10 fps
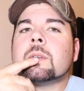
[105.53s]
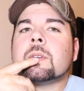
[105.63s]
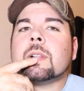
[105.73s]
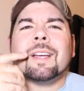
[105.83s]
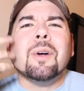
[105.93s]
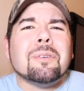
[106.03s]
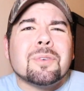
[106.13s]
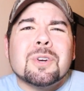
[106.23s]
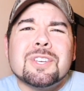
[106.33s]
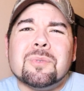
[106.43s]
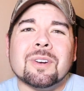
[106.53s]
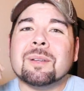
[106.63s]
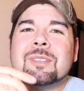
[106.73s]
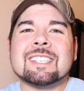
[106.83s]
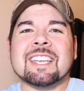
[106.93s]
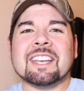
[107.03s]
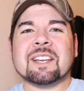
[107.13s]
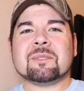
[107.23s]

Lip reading: And you're like, oh, of course you weren't. I'm just kidding.